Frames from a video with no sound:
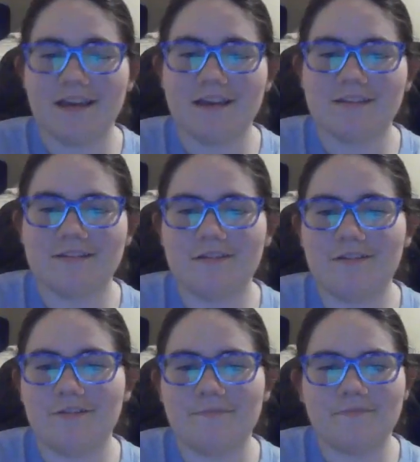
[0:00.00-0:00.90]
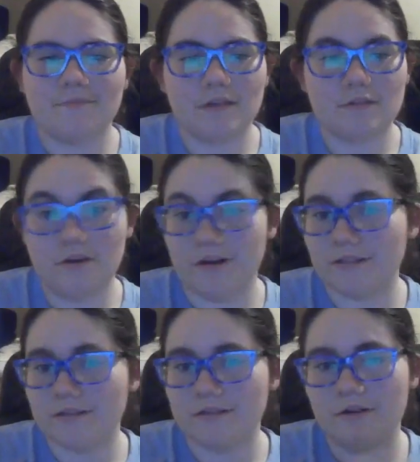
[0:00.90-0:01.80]
So,
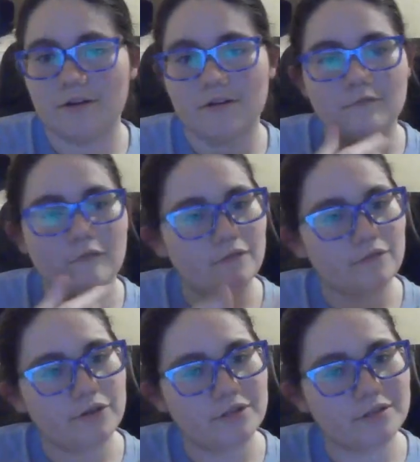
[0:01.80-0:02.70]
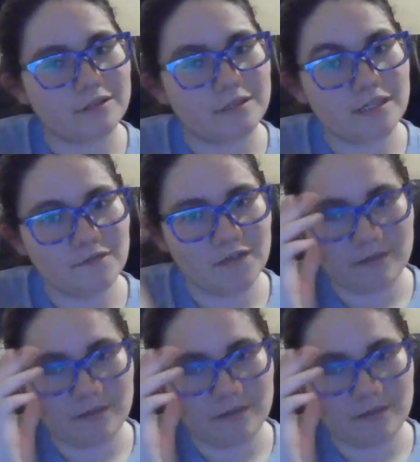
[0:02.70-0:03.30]
thoughts on Wolverine's TV